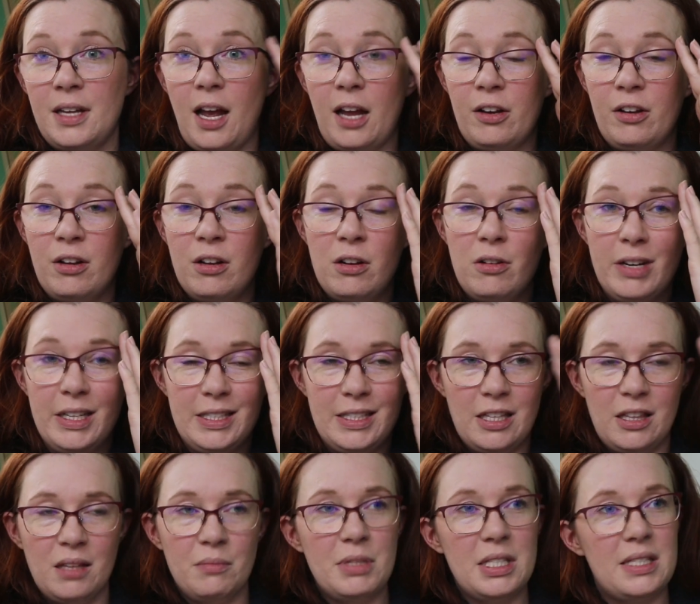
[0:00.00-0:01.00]
don't know, I
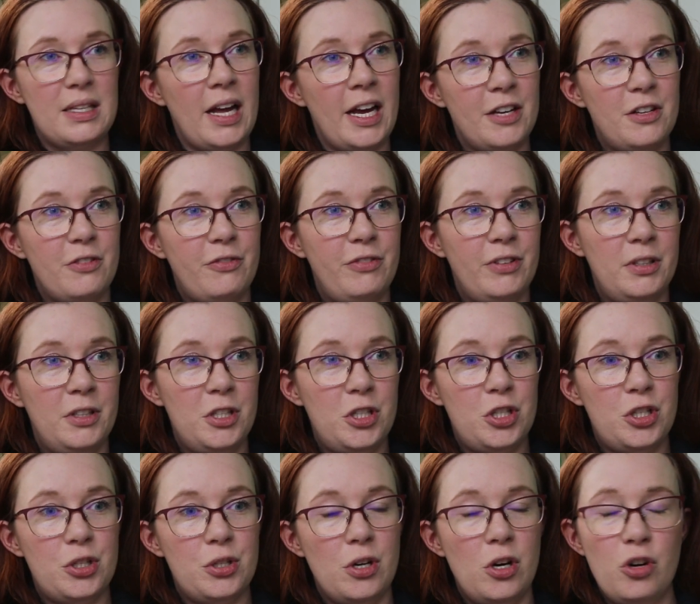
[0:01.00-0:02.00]
set them aside to
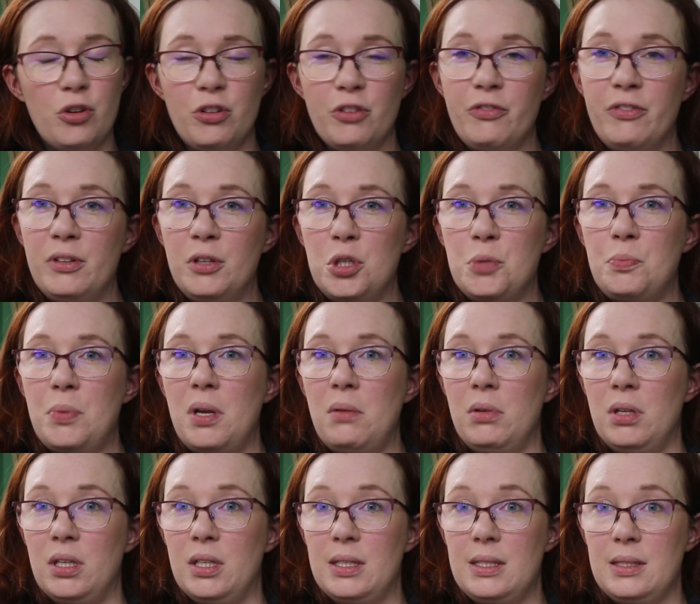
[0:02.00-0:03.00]
finish baby
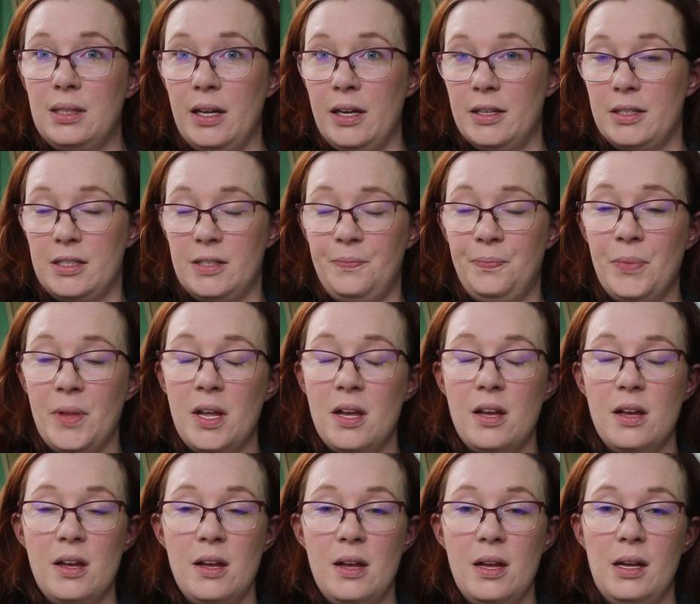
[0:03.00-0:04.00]
knits, yes,
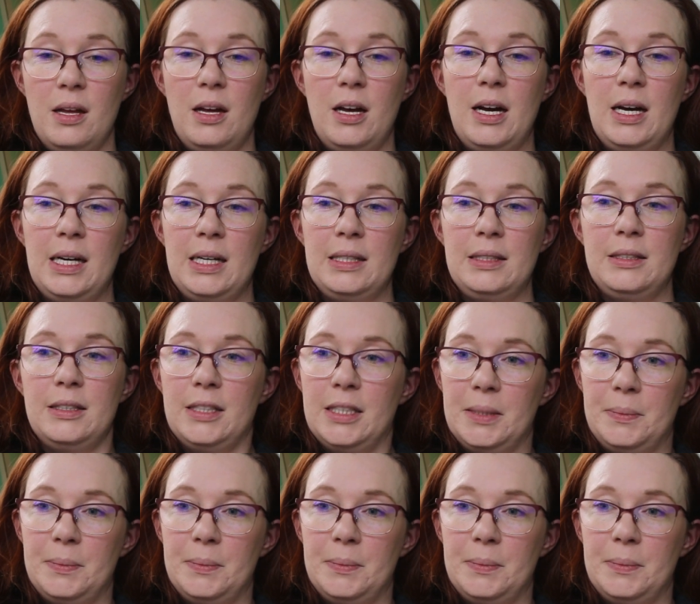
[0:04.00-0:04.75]
and